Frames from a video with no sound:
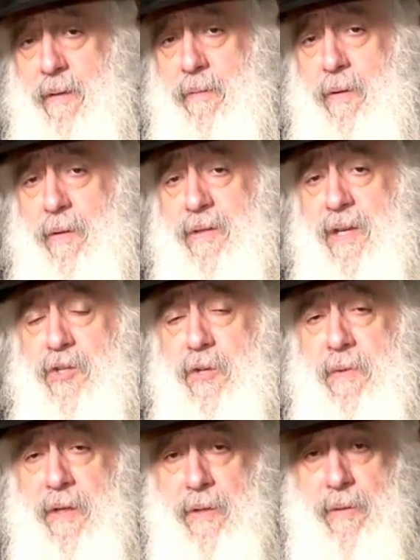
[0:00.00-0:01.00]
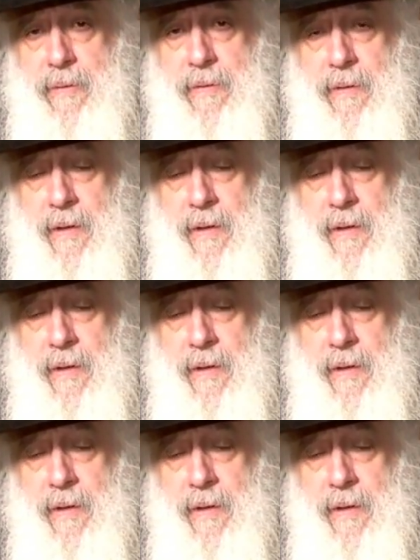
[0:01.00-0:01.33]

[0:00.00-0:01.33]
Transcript: Because Hashem knew